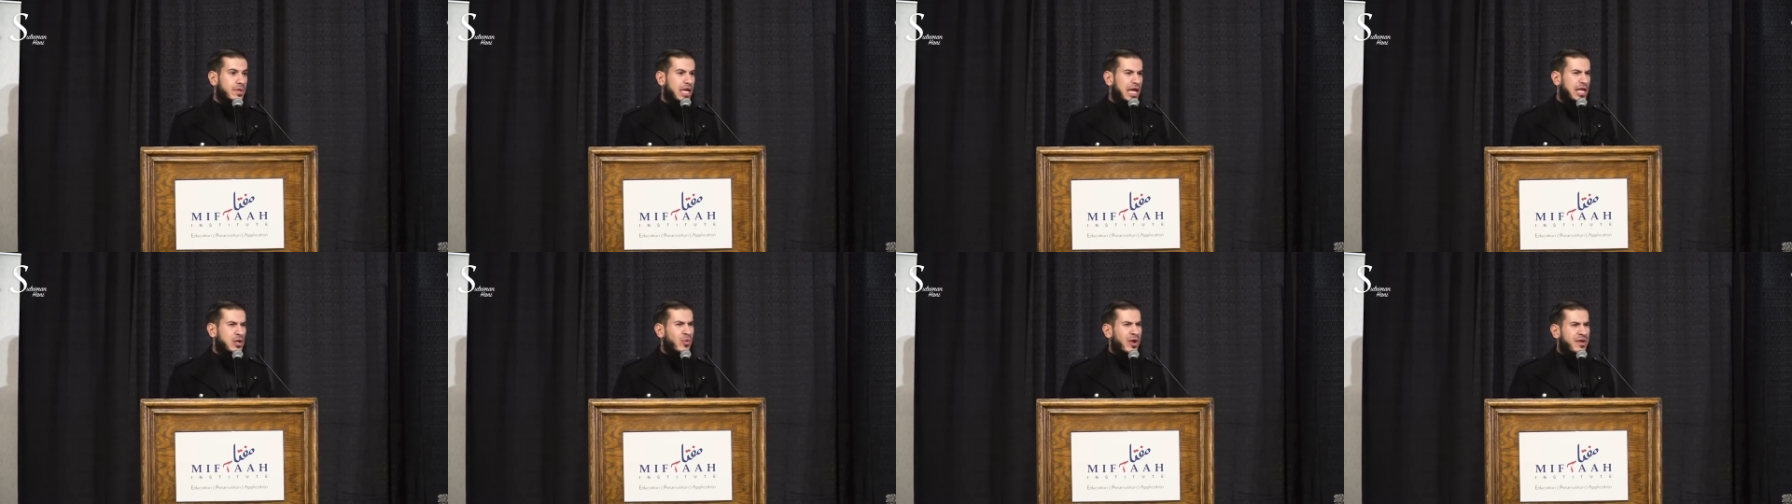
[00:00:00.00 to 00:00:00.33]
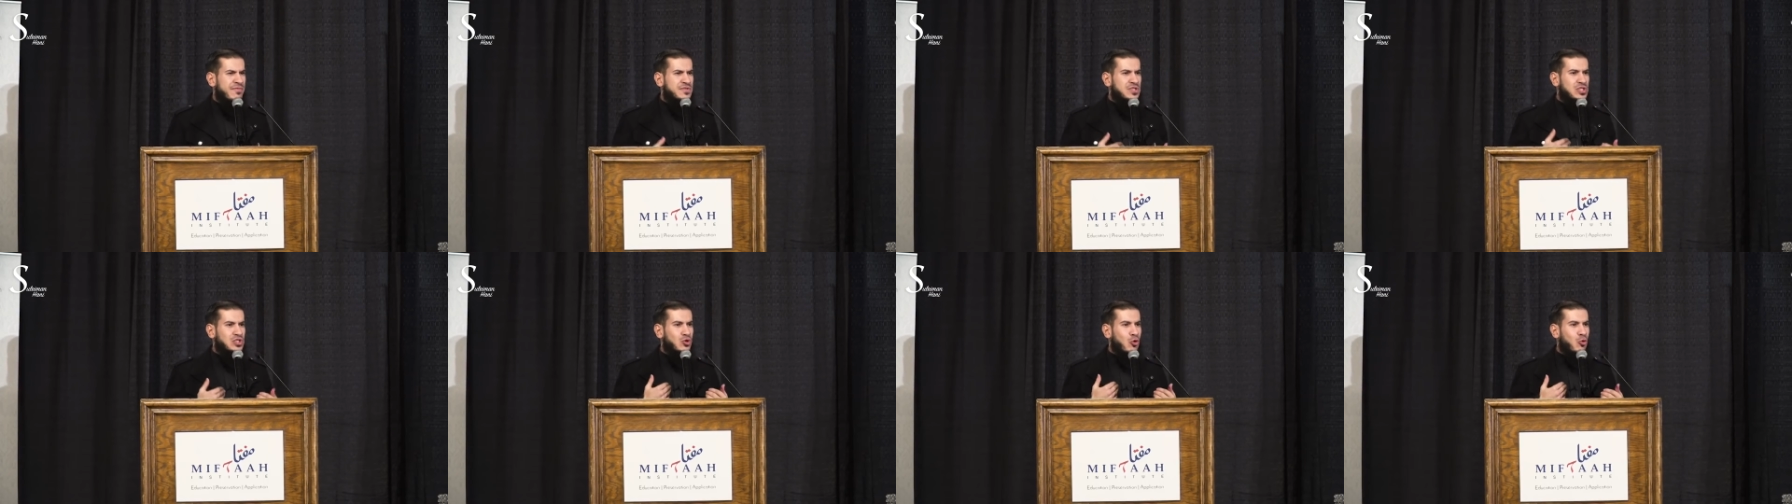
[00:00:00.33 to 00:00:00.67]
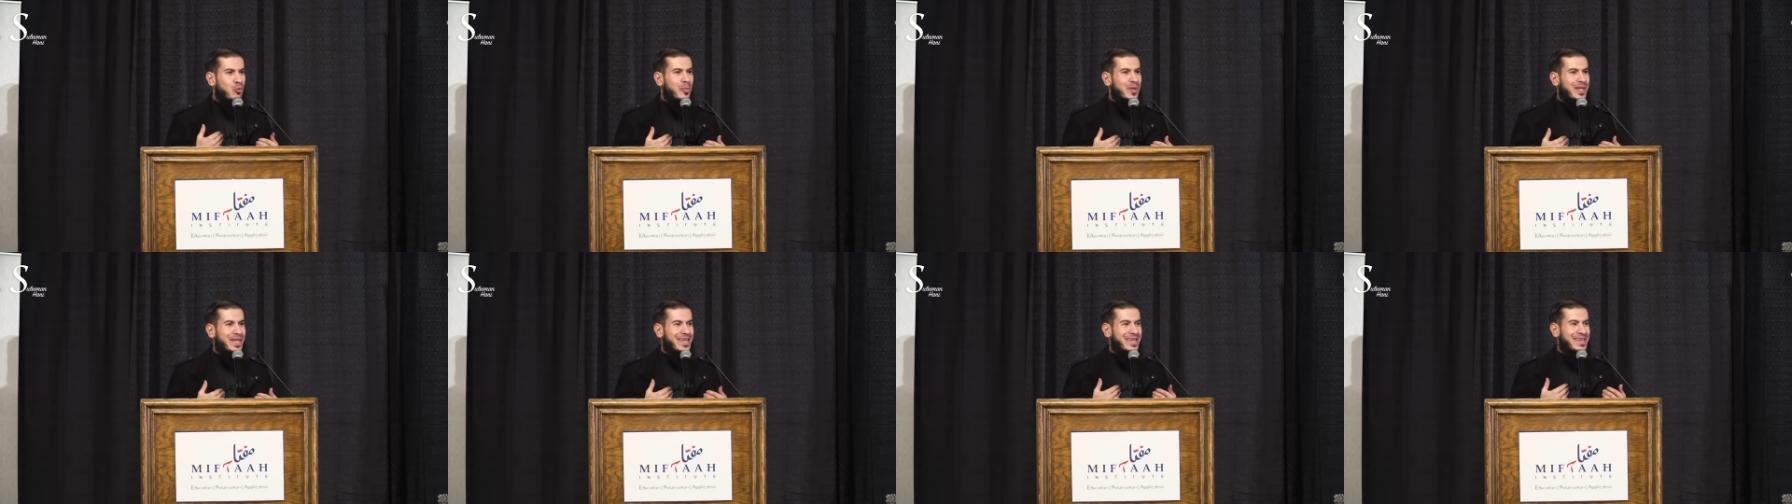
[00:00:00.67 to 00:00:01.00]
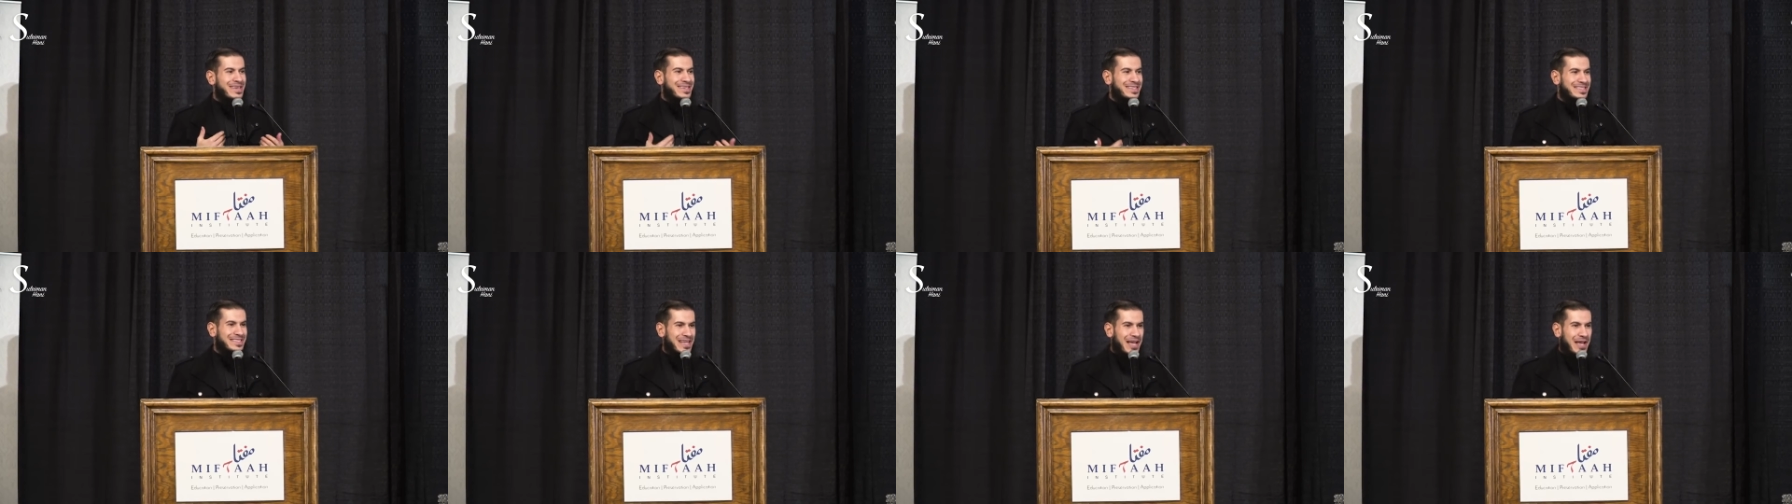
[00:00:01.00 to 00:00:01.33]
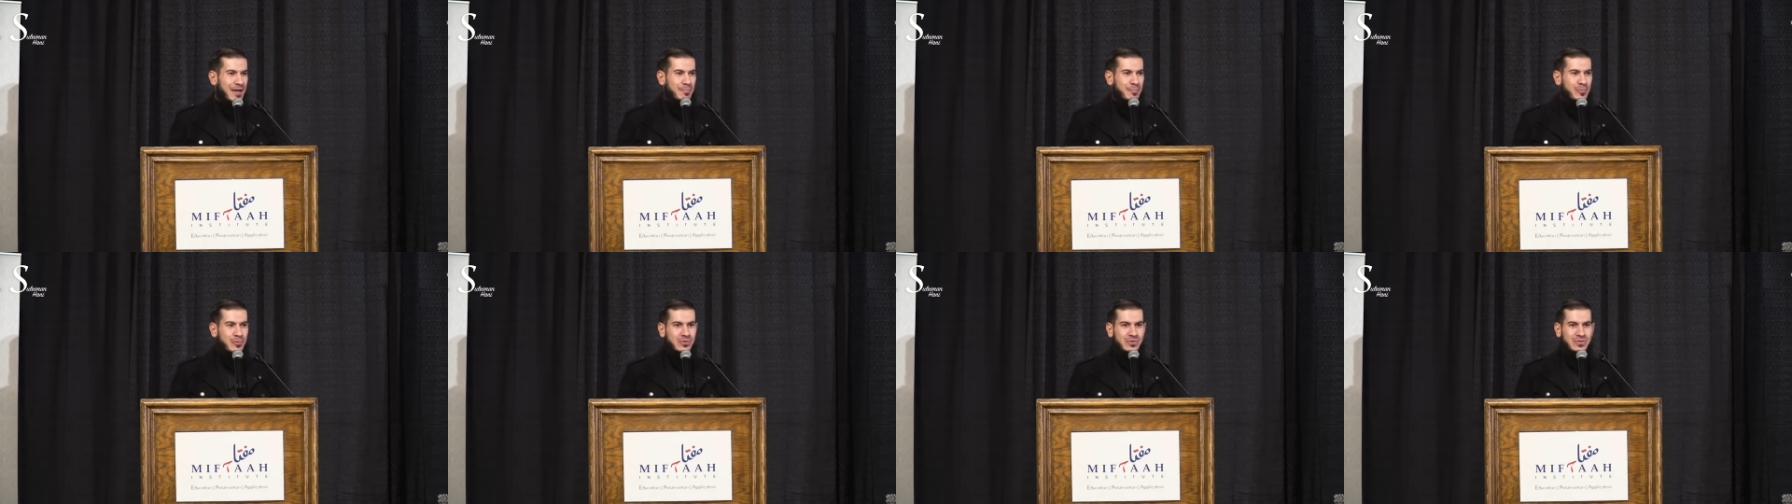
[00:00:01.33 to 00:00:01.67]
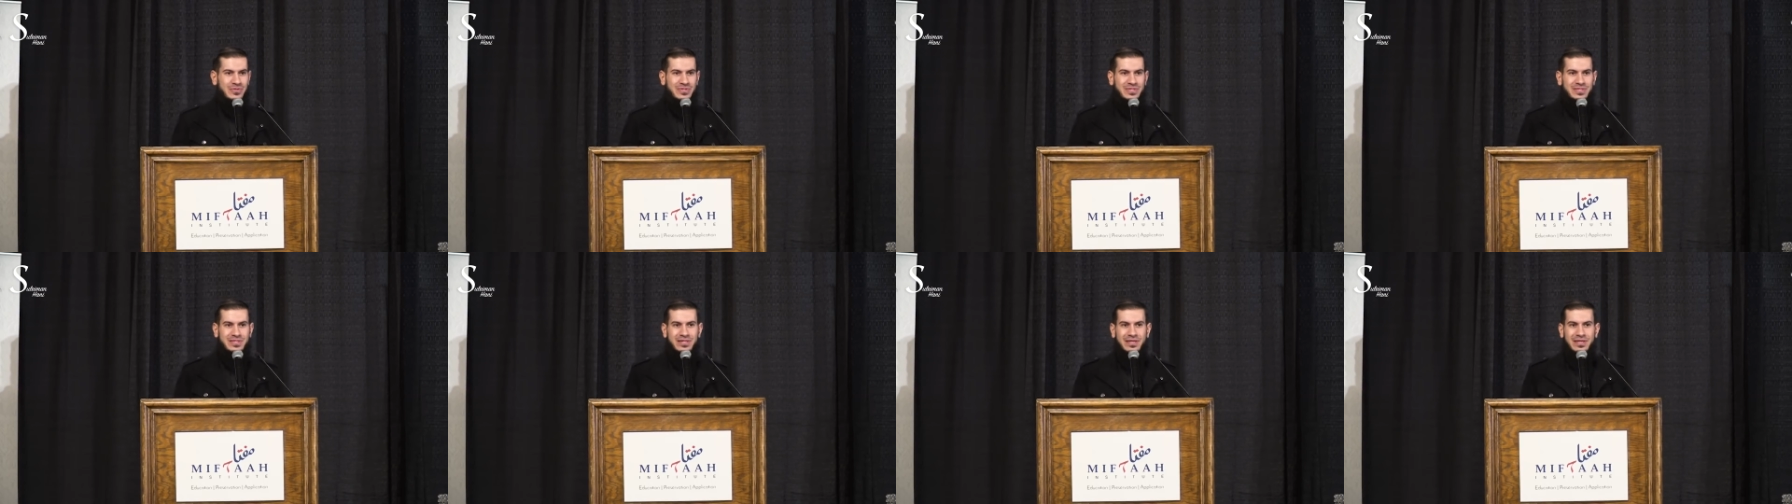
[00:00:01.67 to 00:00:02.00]
And we have so many
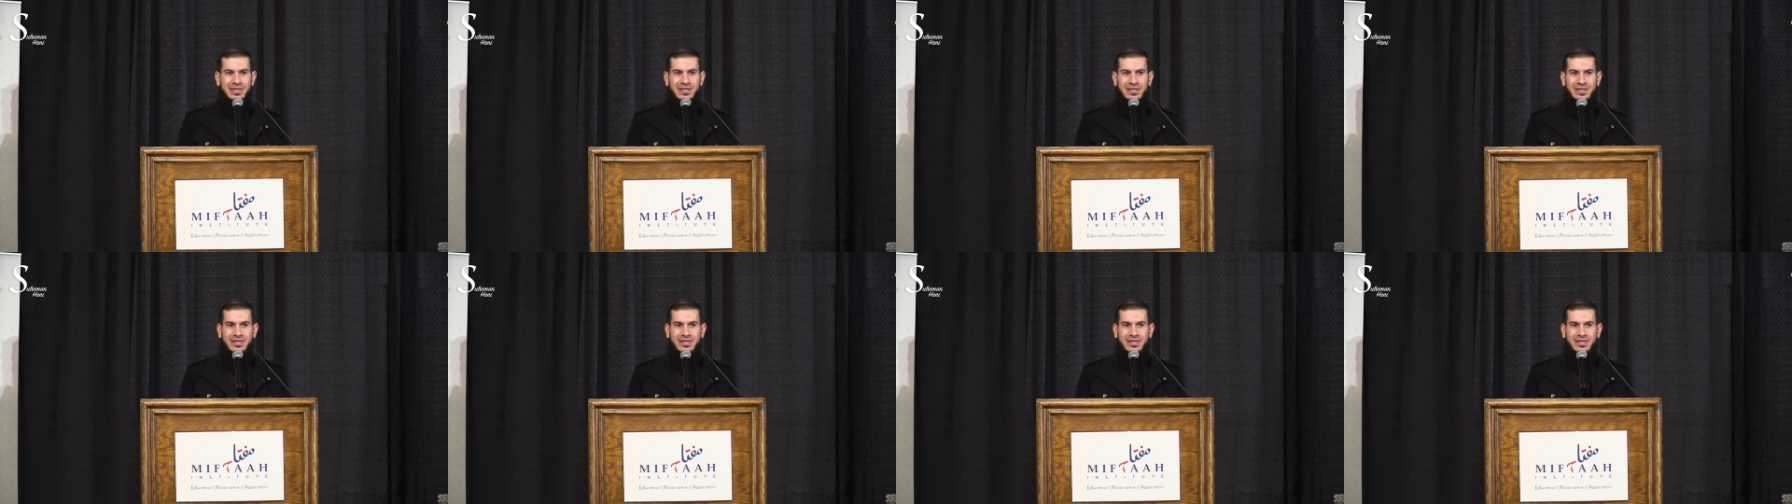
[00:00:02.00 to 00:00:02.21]
examples